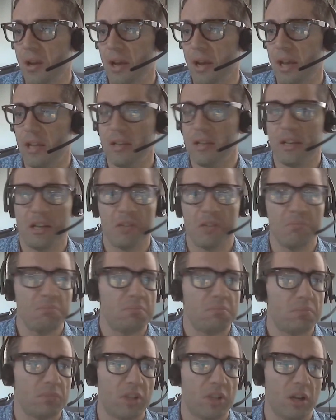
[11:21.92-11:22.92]
And then
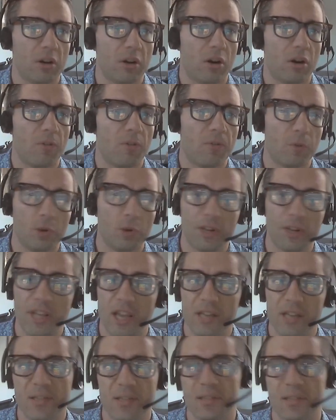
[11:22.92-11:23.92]
there are
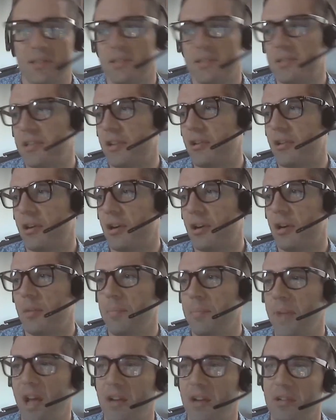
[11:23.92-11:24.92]
forecasts, there are
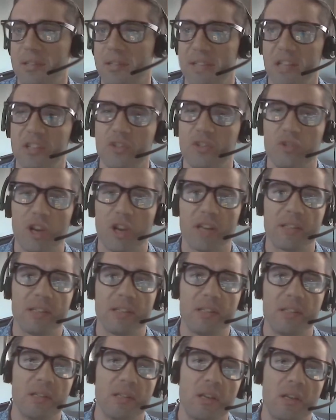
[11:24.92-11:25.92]
patterns
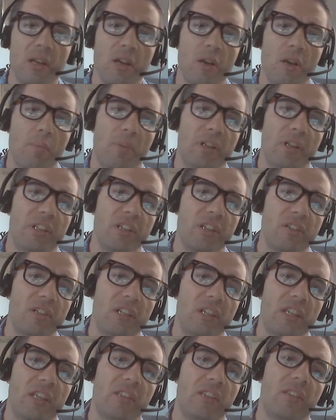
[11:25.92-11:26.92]
extracted. But here, the
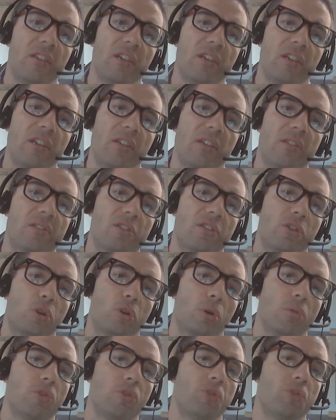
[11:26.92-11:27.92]
key thing is the
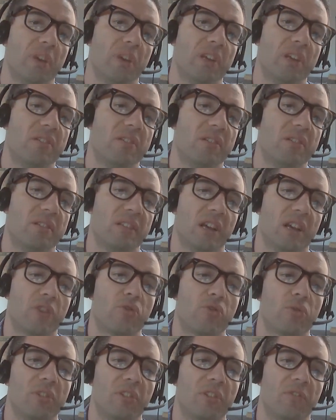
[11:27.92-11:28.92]
knowledge base is
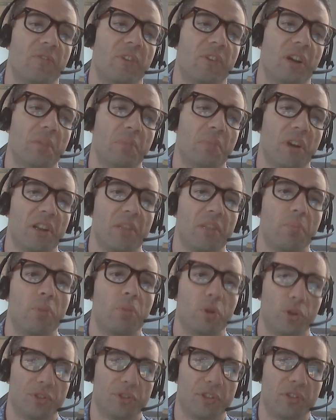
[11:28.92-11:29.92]
actually defined by the
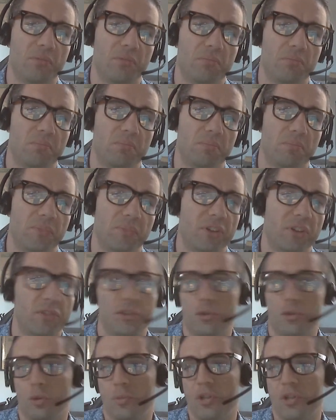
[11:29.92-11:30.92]
person. There
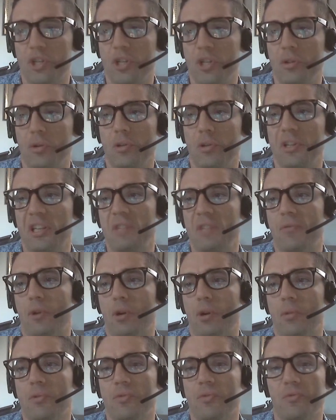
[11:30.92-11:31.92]
is no machine learning
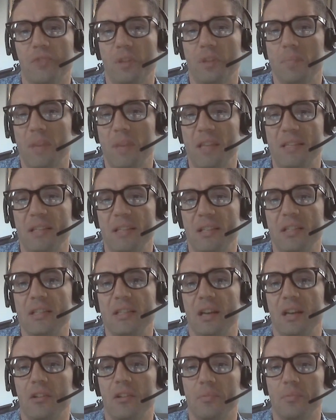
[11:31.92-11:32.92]
involved. We basically
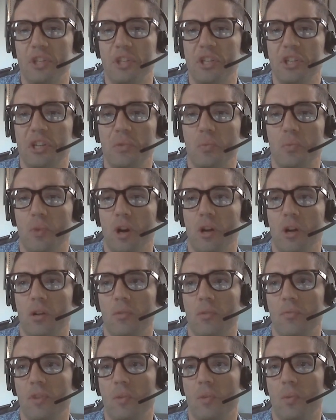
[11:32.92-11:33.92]
tell the machine what
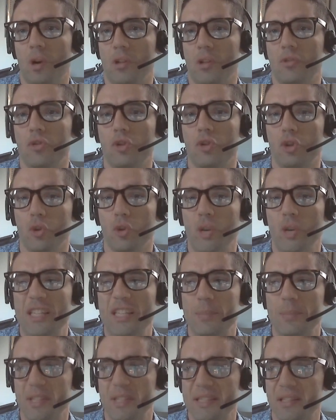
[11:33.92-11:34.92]
we want to do
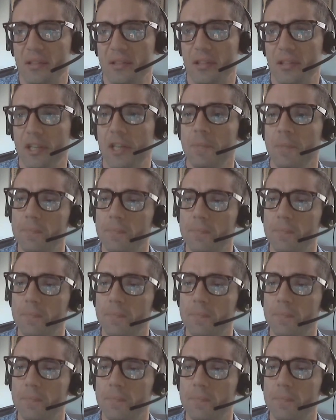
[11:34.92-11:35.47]
explicitly.